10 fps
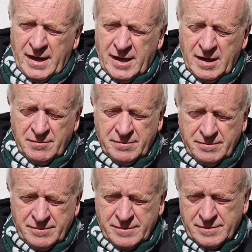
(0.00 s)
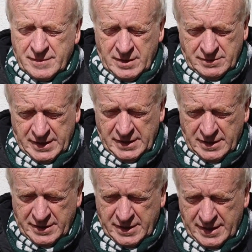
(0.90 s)
um, only
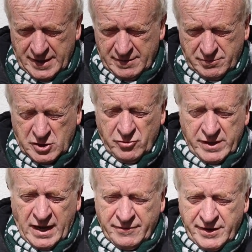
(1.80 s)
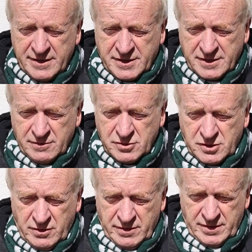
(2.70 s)
like uh, two and a half years ago,
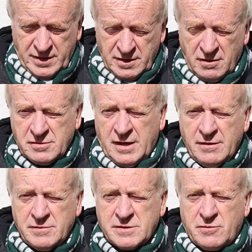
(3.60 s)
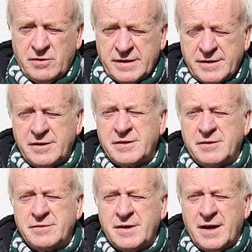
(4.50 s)
so the lockdown was quite, you
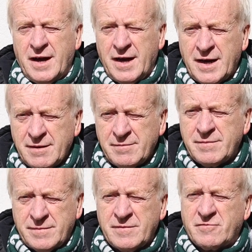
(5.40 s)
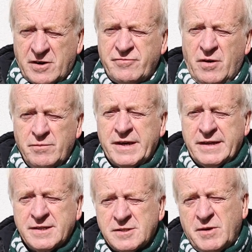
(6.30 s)
know. Um, rough on me,
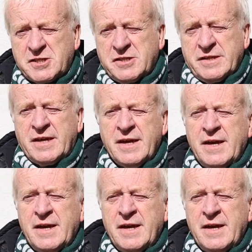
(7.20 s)
especially.